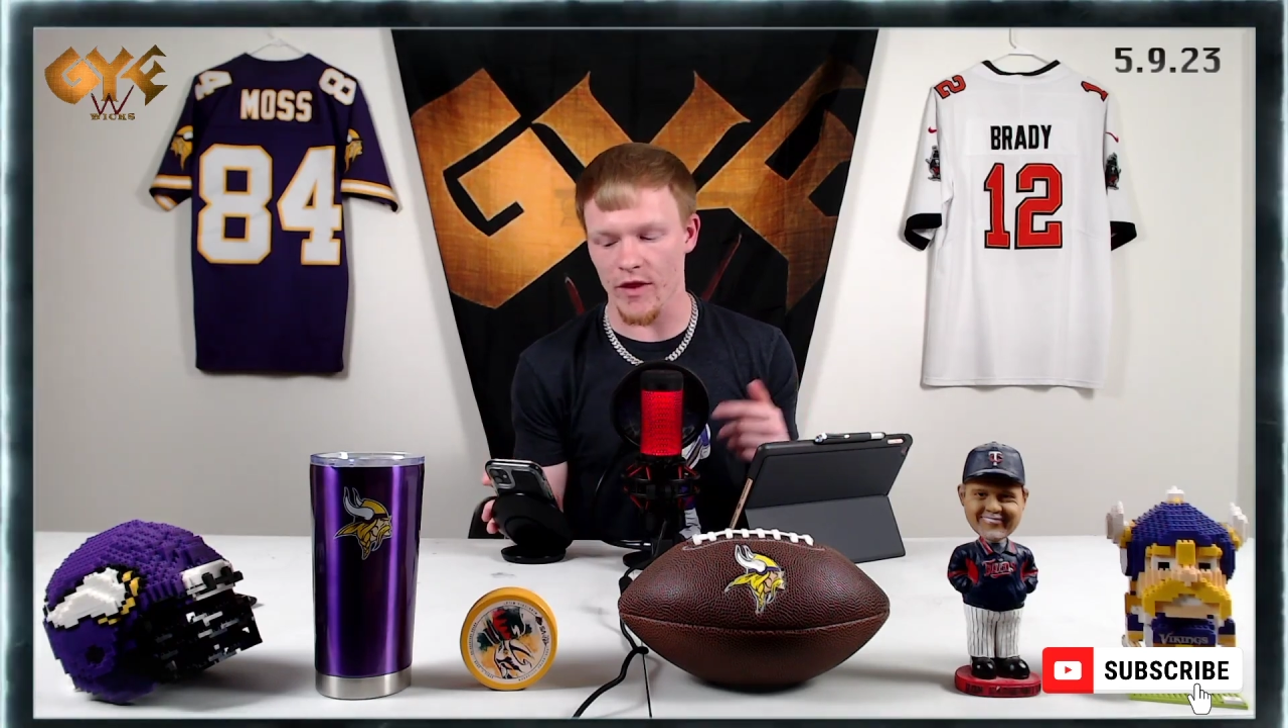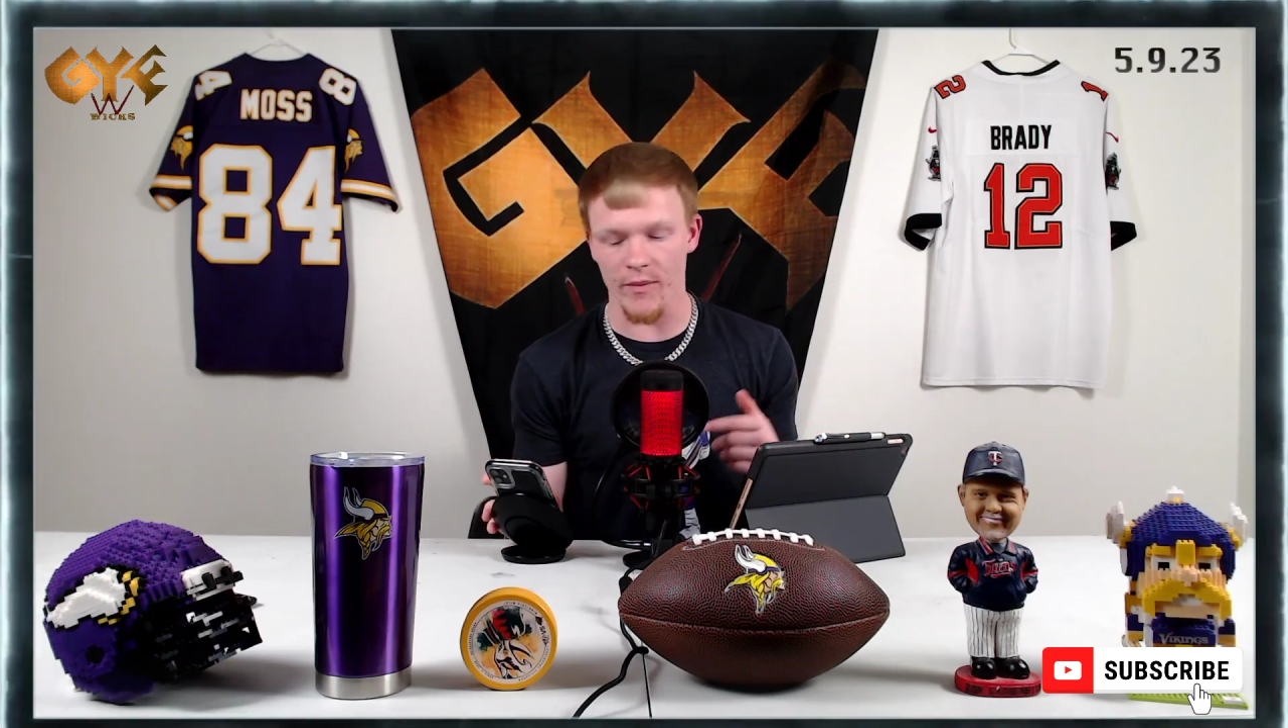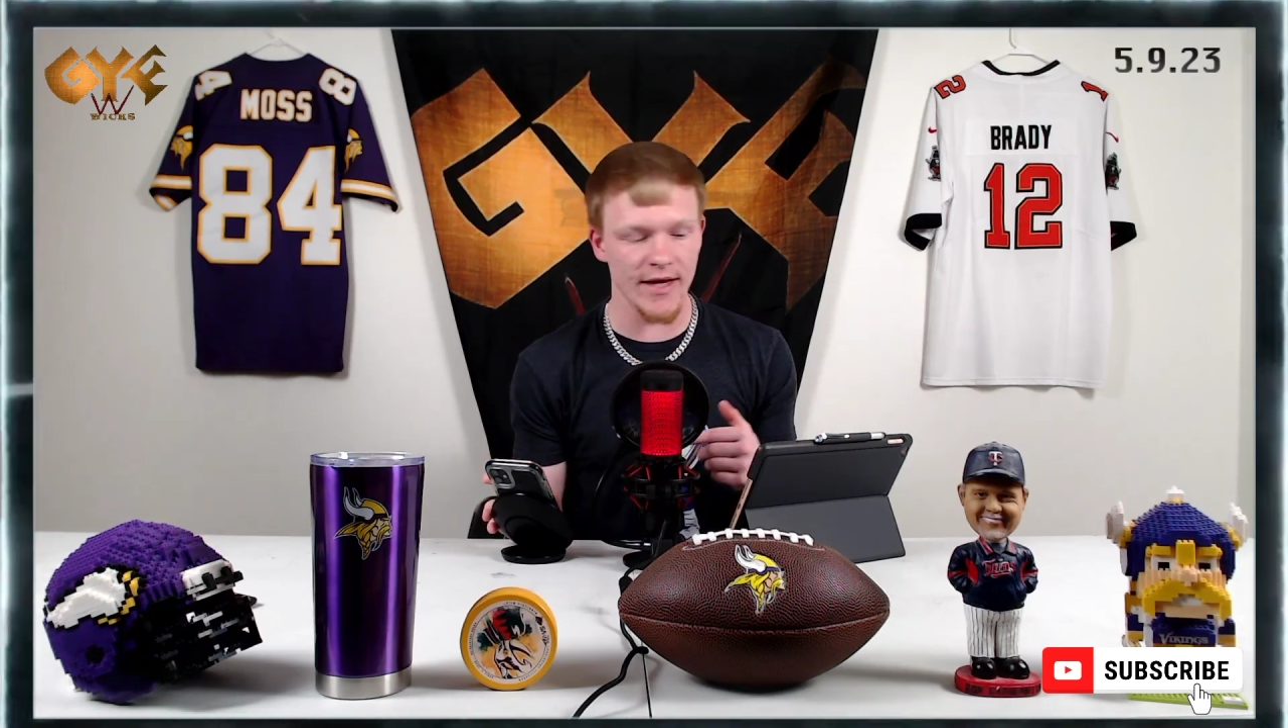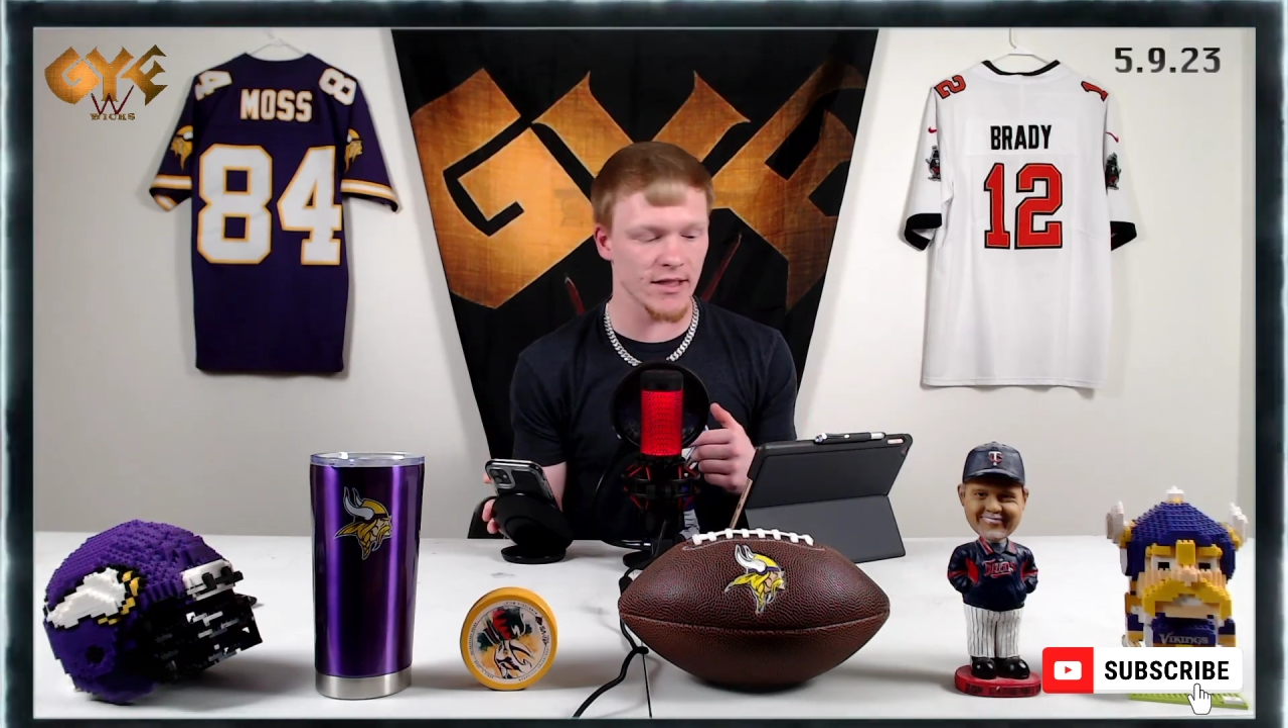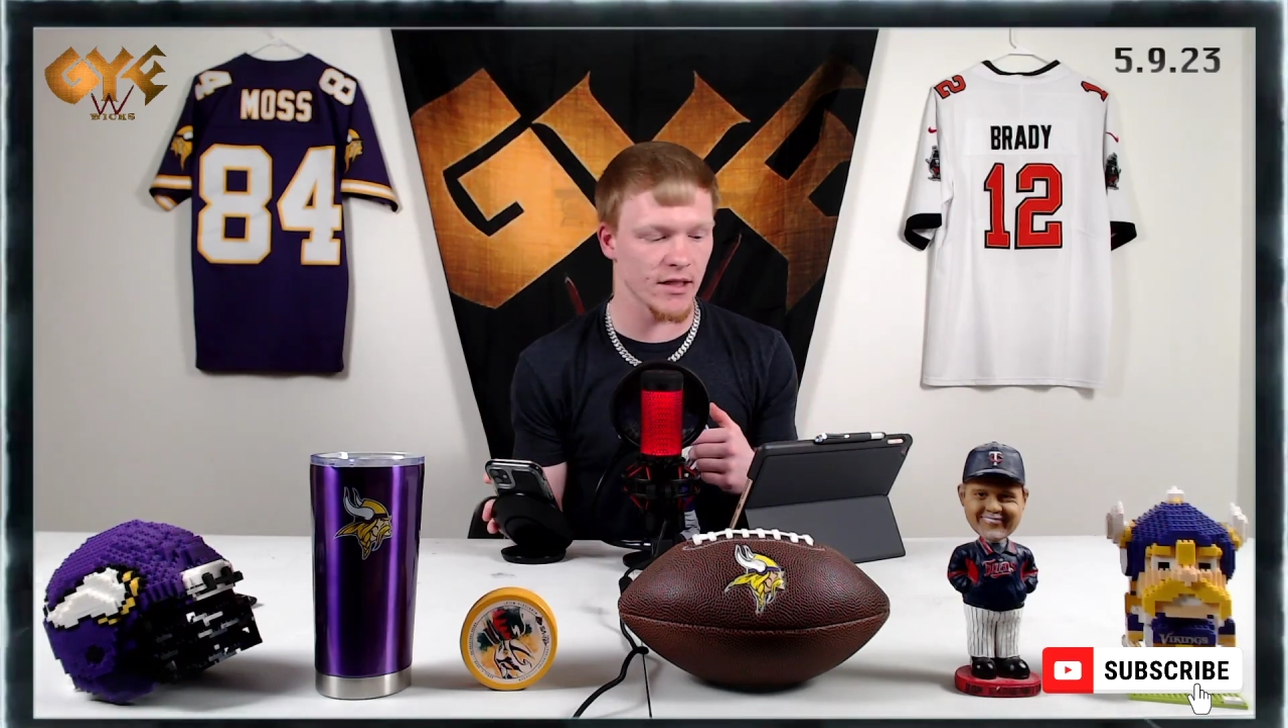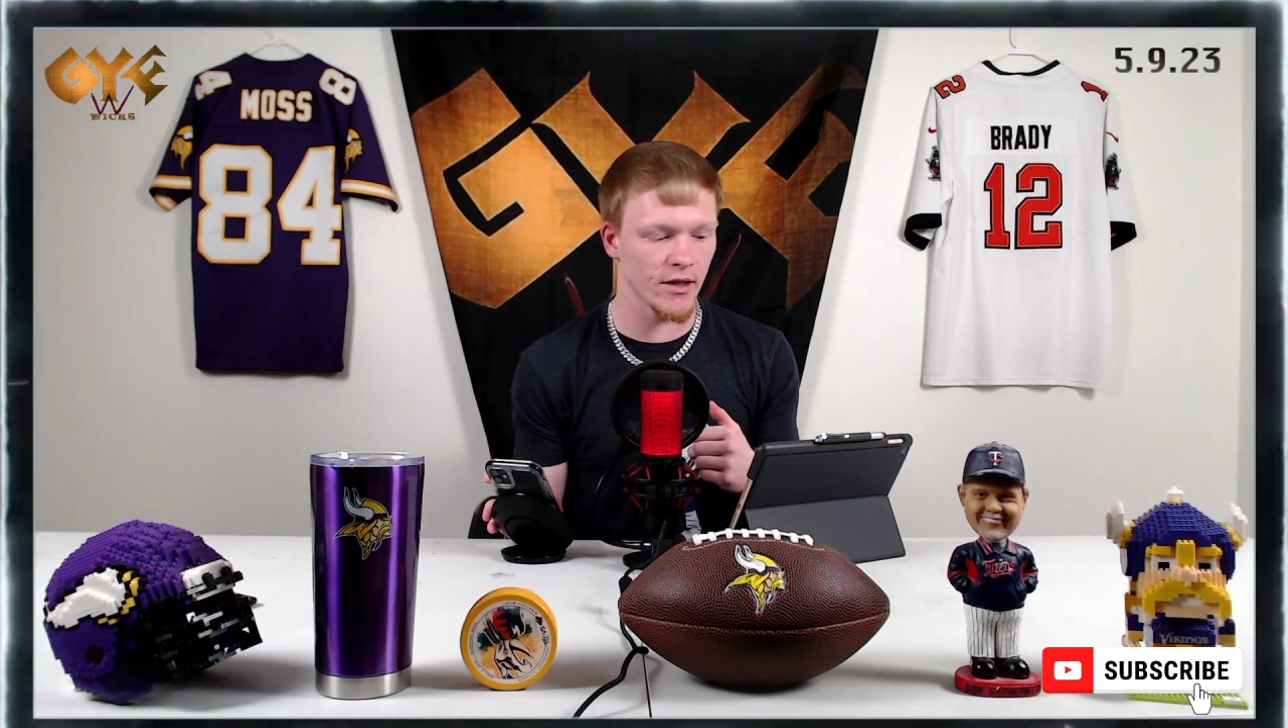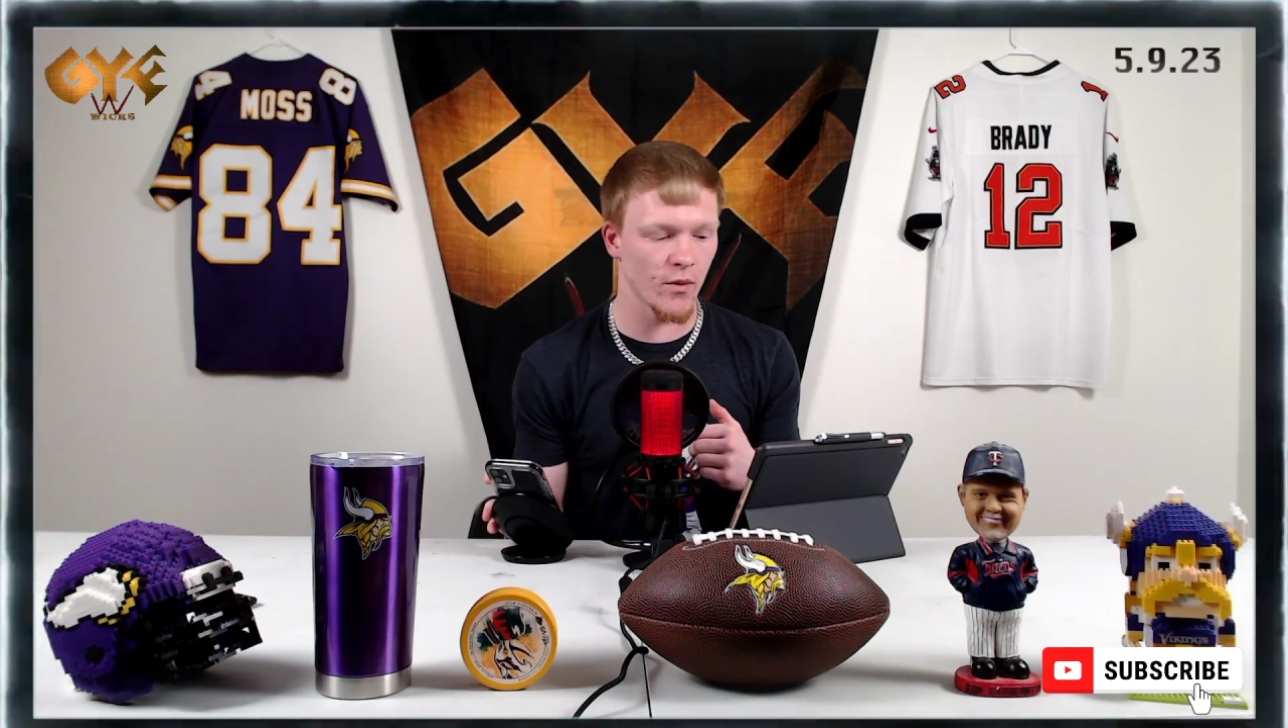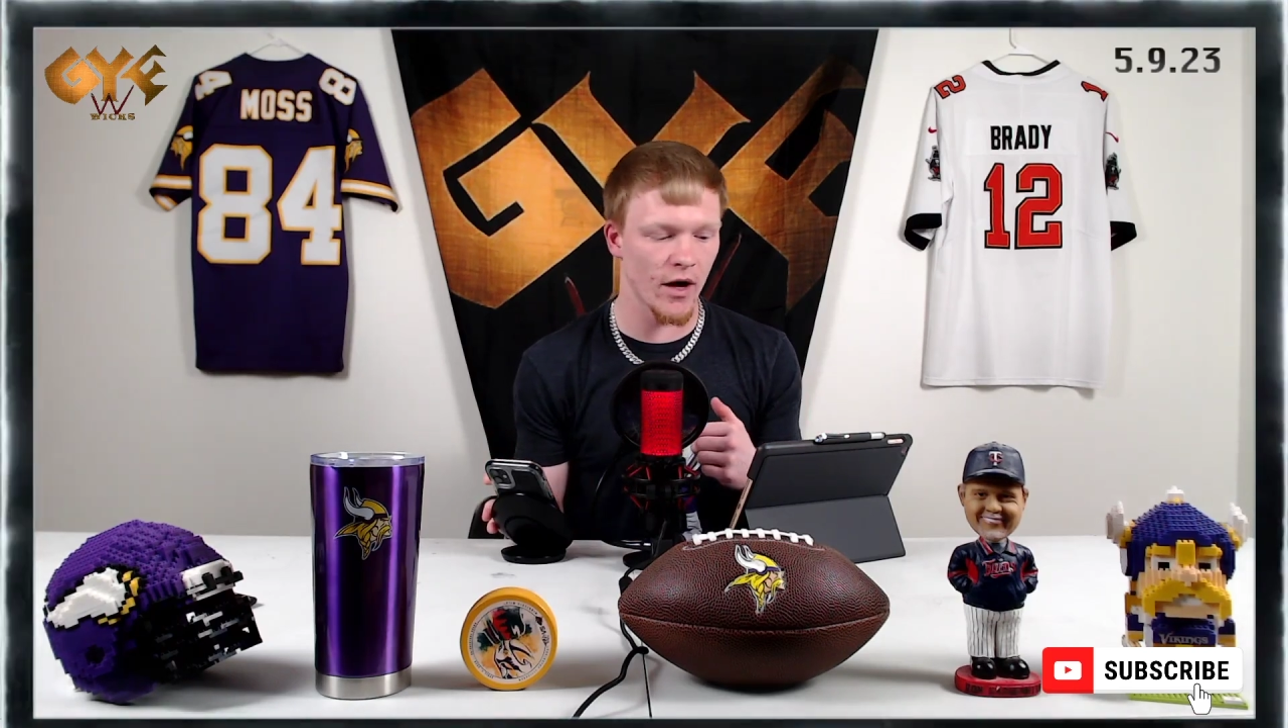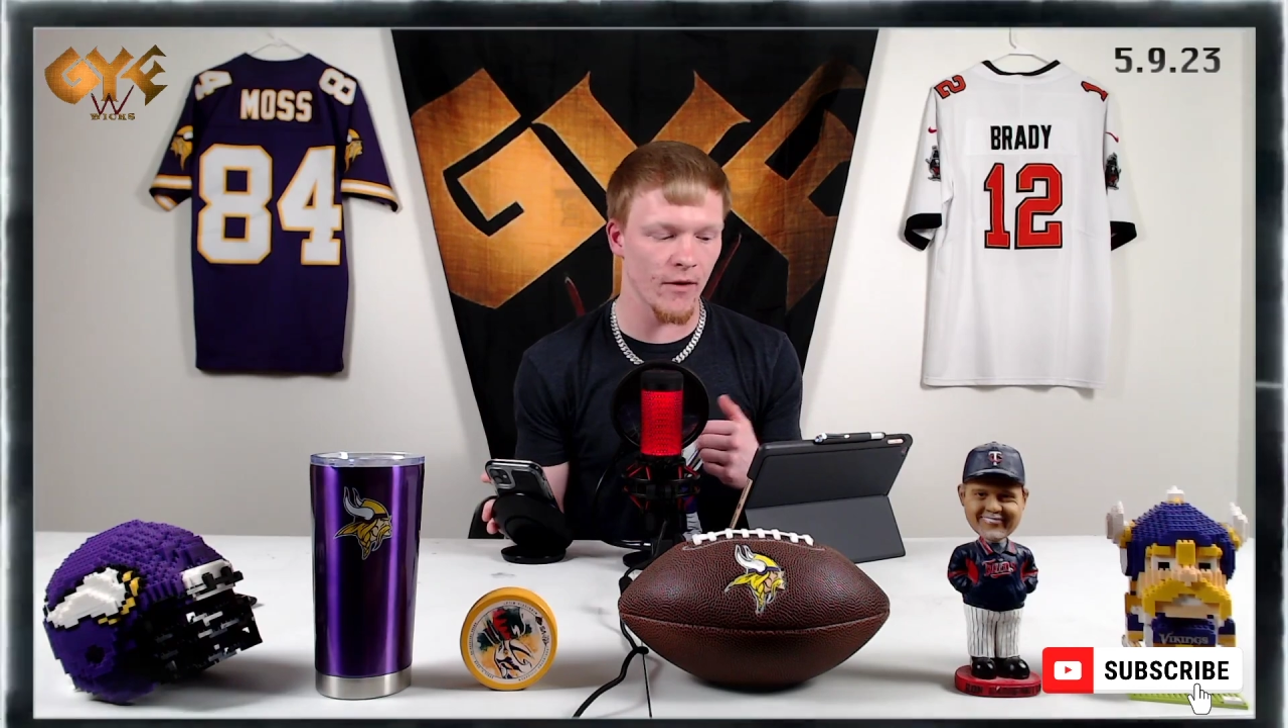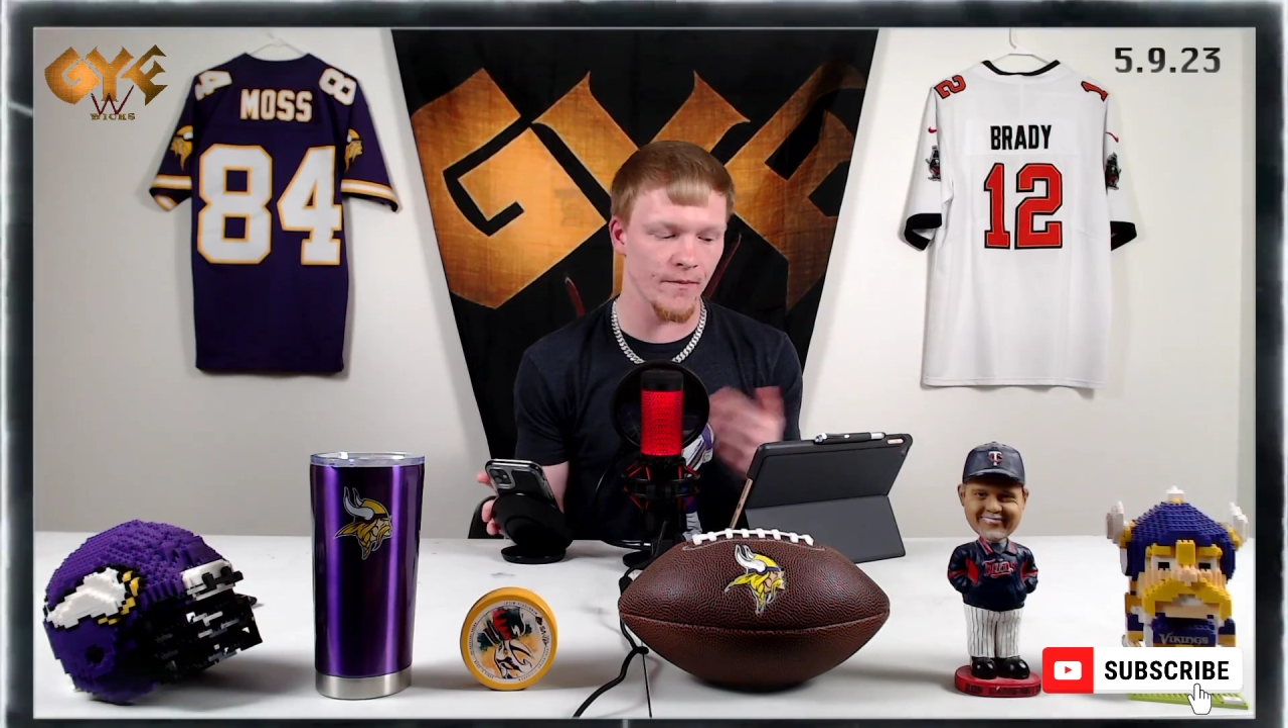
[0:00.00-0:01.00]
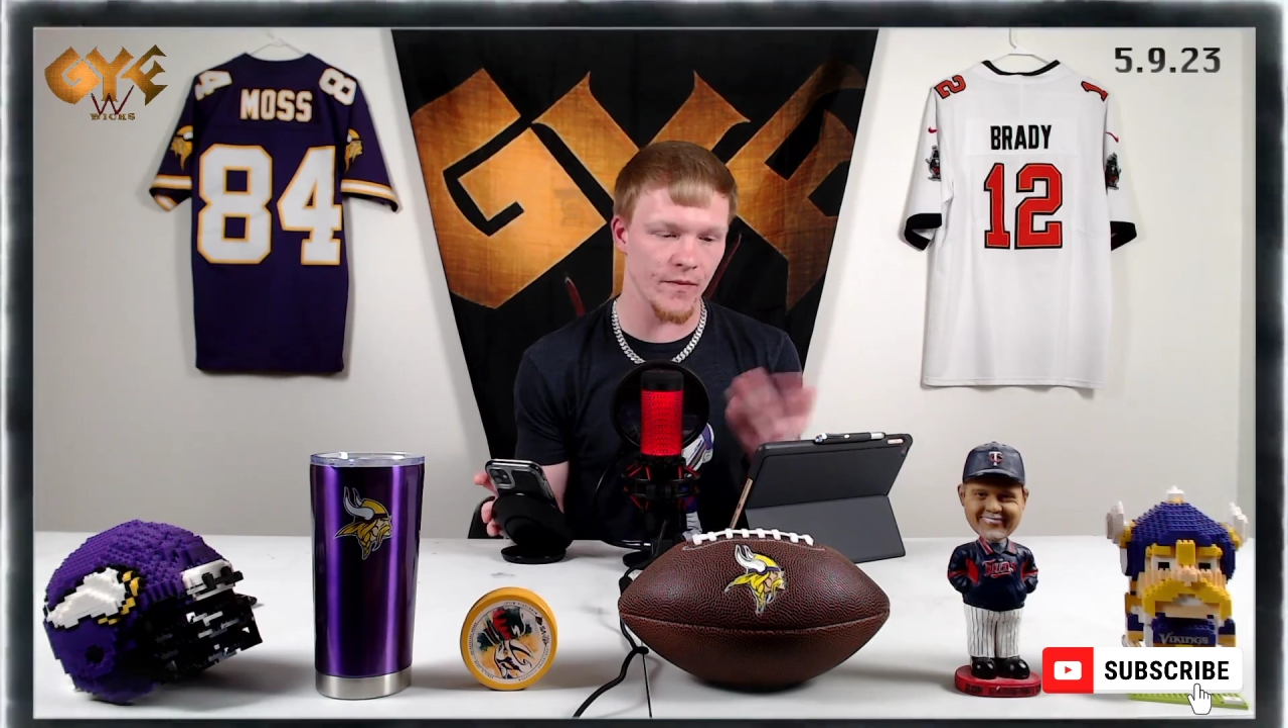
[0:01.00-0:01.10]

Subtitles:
they basically, well,